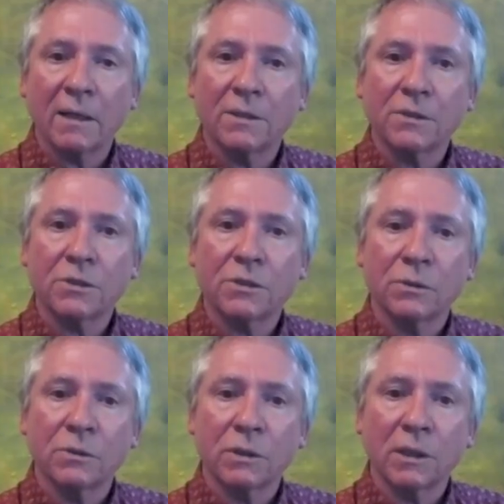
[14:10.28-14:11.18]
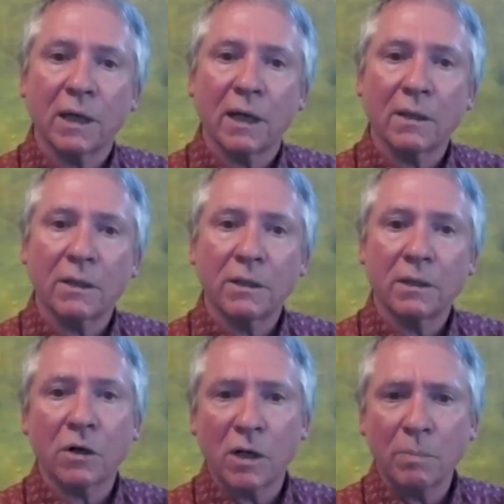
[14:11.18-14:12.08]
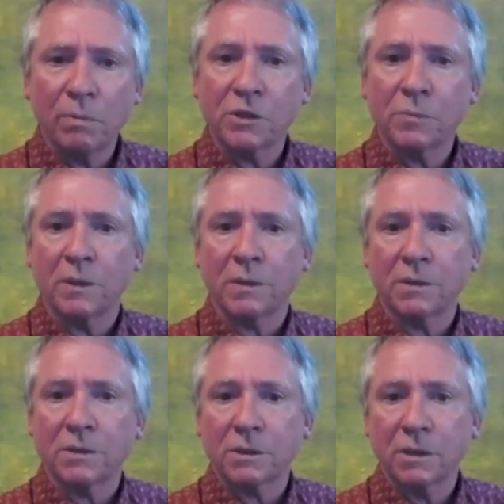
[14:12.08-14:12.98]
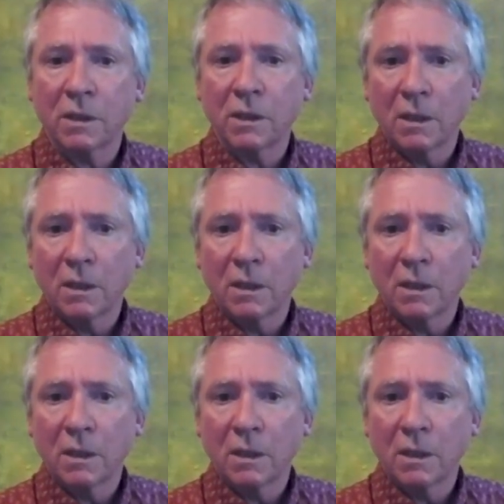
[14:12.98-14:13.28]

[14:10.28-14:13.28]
is to look at the accomplishments